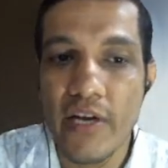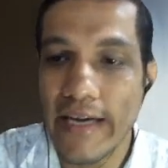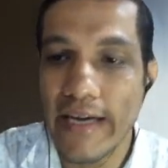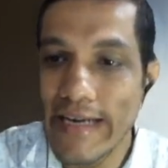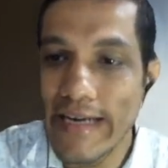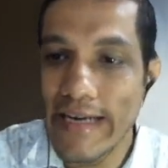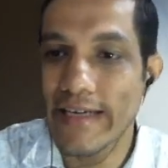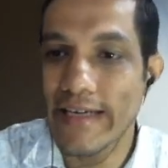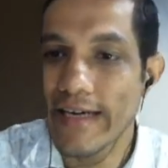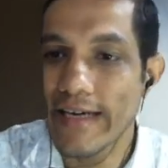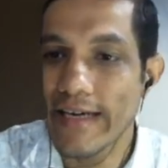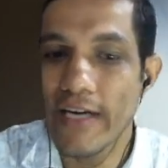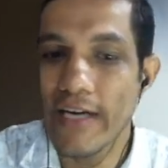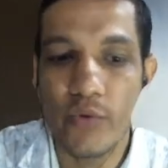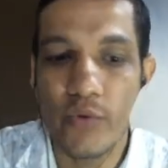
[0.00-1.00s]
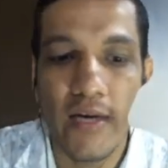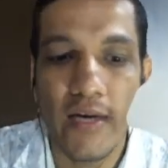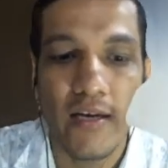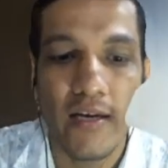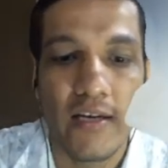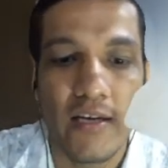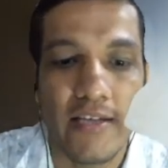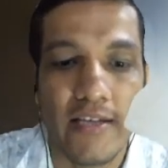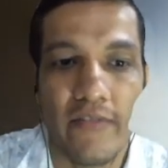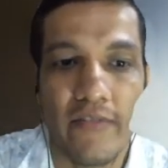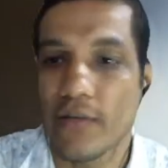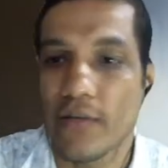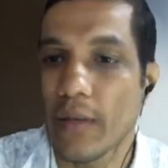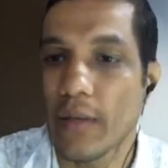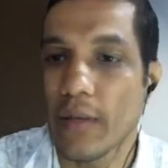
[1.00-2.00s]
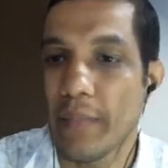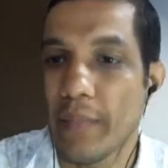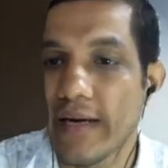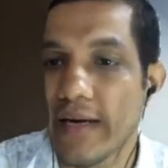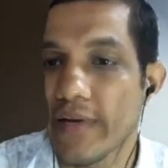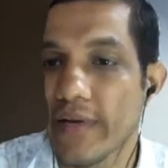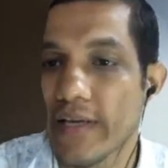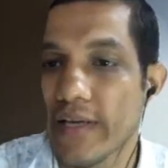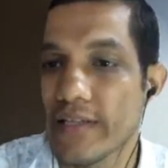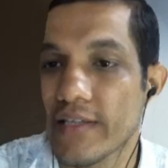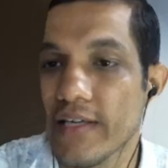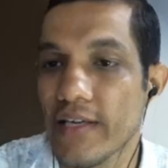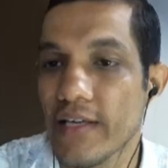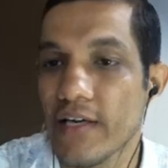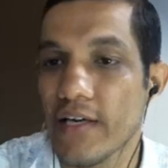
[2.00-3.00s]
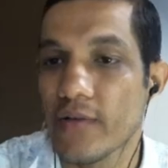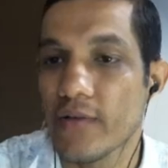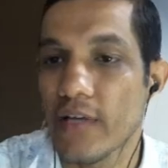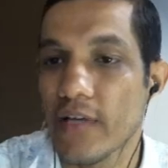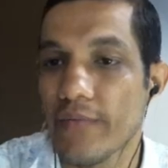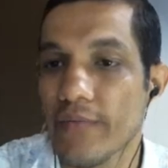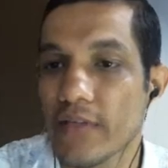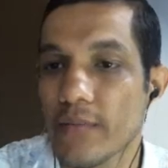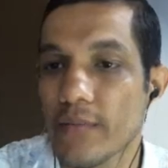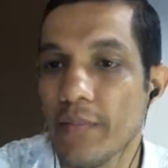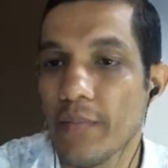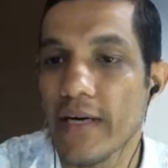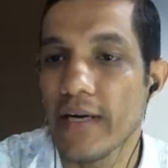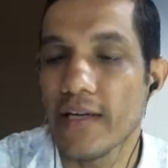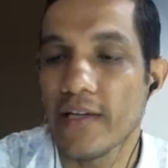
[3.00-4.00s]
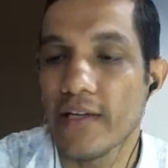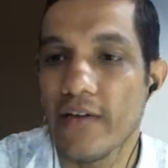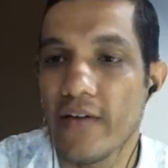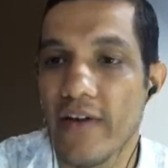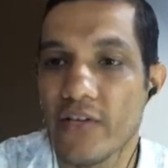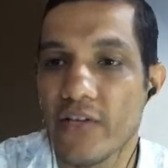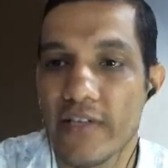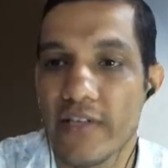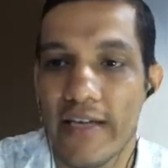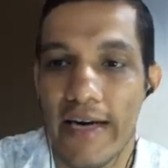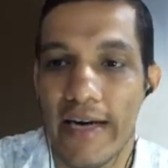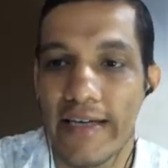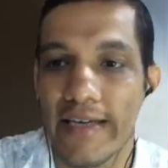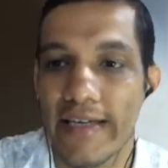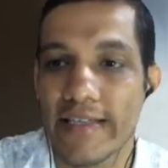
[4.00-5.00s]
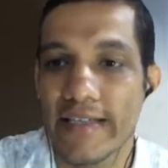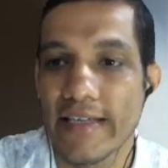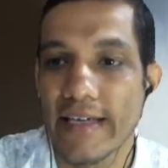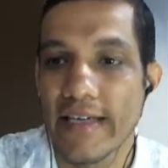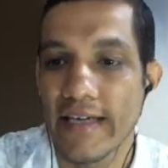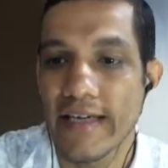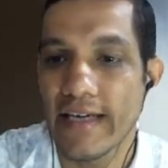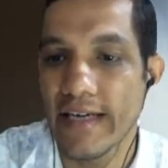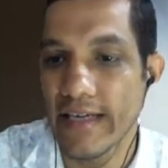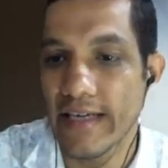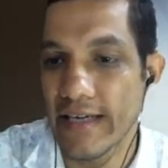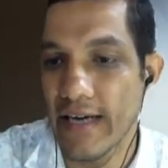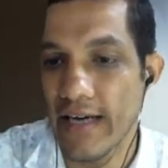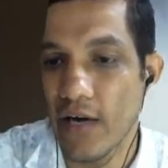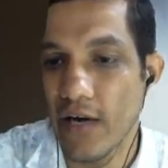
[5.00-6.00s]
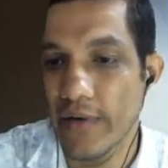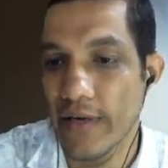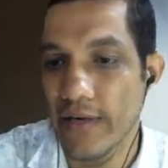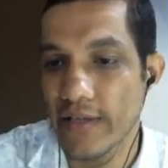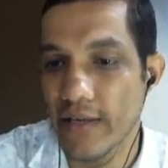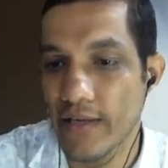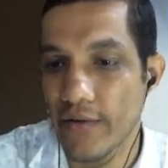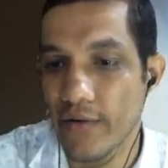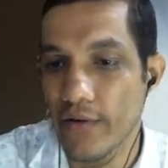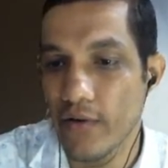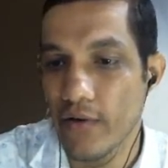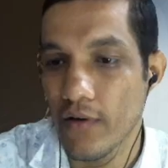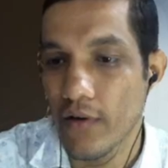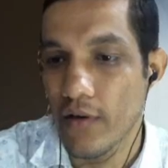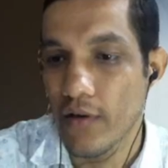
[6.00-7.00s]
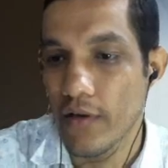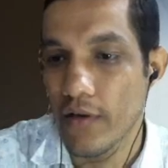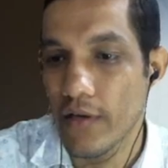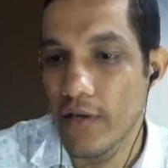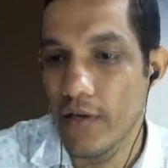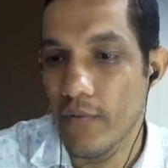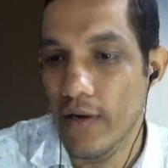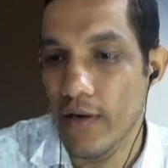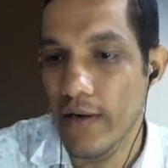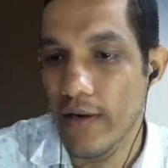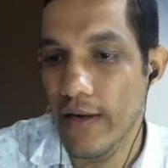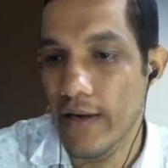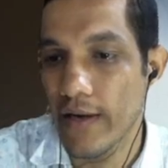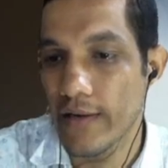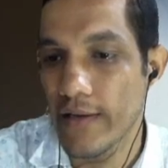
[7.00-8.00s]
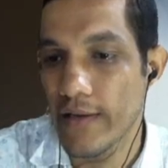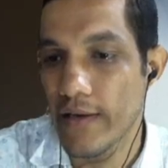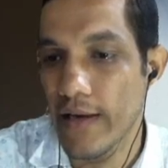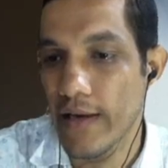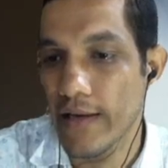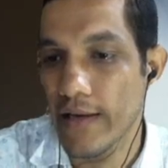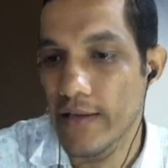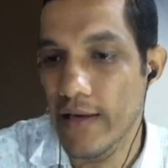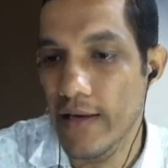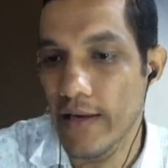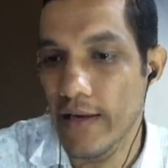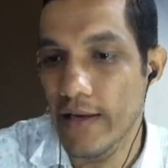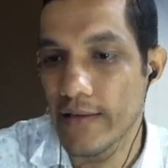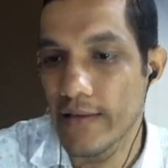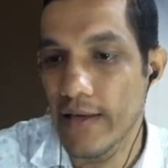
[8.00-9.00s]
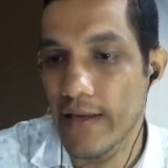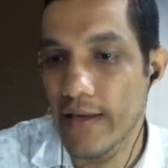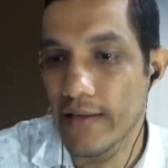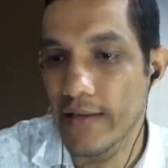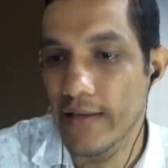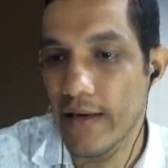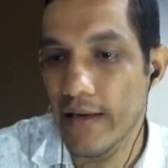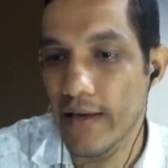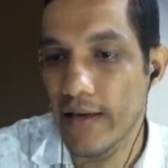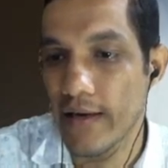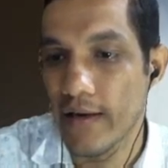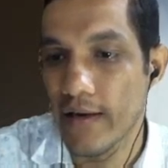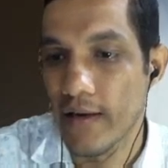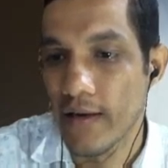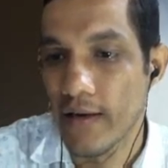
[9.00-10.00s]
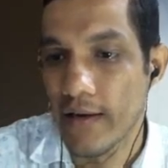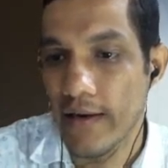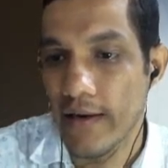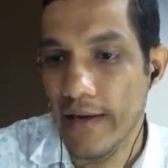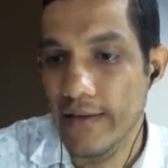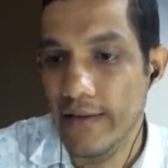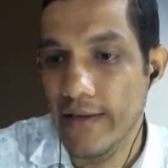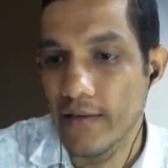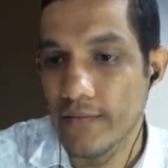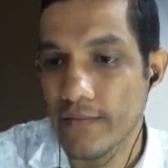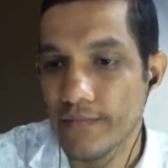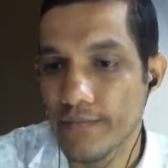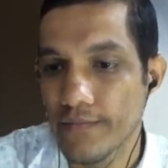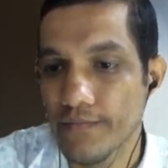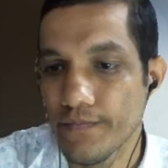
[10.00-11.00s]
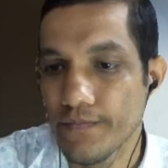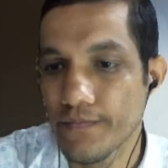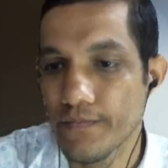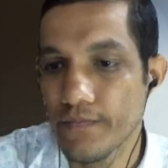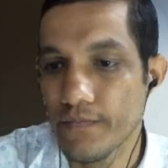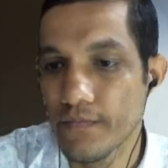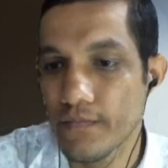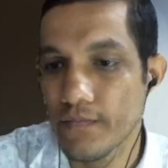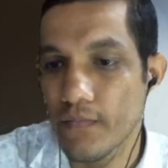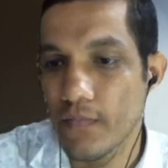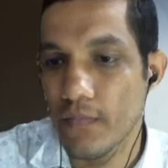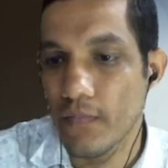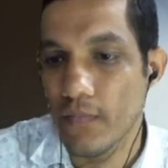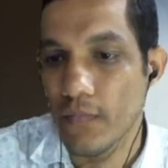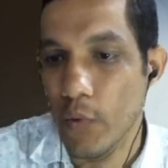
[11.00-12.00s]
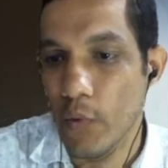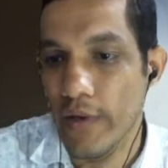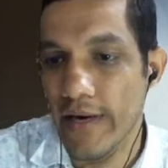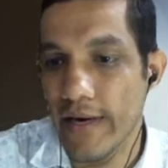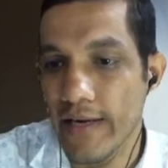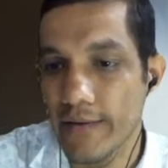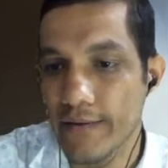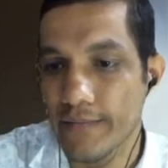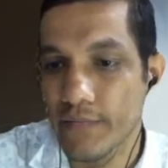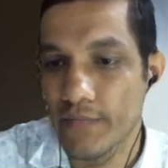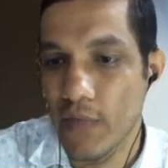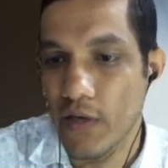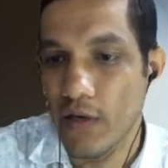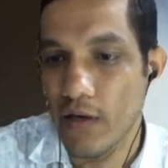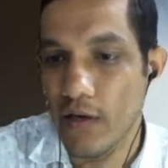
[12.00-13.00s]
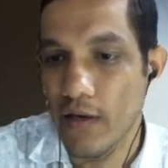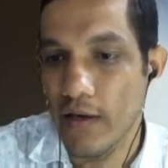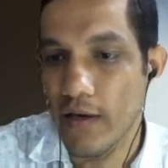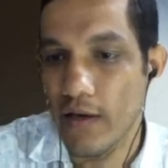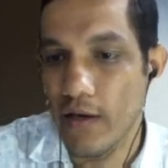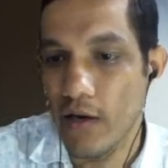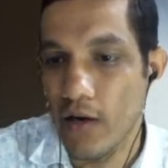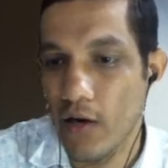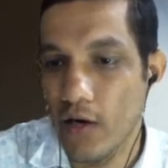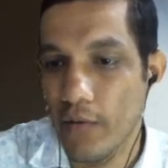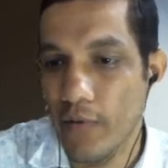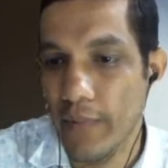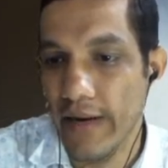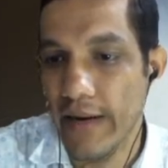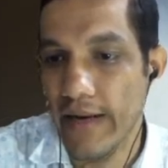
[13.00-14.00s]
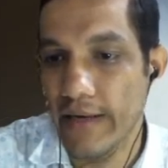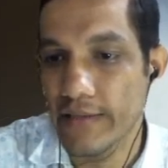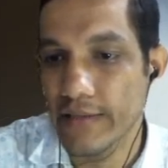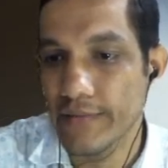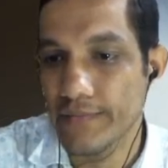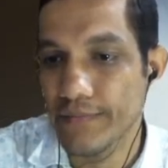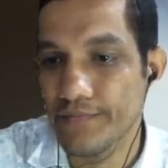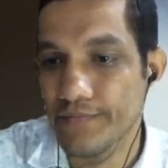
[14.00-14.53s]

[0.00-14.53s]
created near to the surface of the plate. We can see near to the surface of the plate, the velocity gradient is created. How it is, like, here one layer, then another layer, then another layer. Like that, we'll get lot of layers.